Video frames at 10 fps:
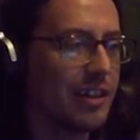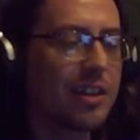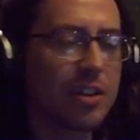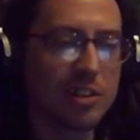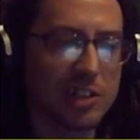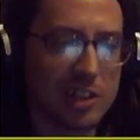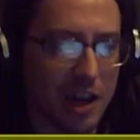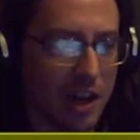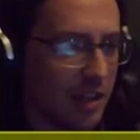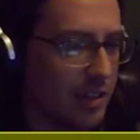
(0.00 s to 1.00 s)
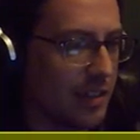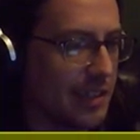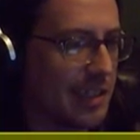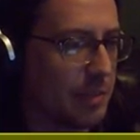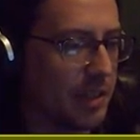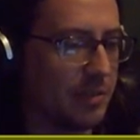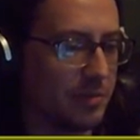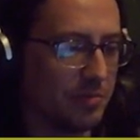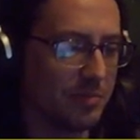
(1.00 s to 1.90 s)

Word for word: Nikrosa. Nice to meet you.